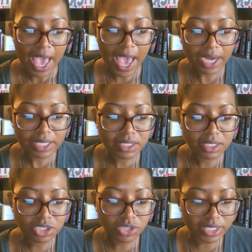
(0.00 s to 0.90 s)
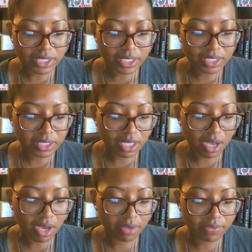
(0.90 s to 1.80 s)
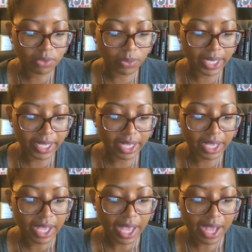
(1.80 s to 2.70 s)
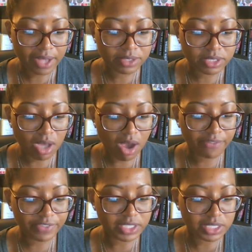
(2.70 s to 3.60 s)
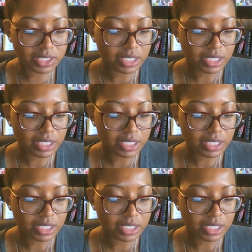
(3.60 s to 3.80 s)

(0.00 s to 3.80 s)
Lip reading: adding to the stresses of the White House office.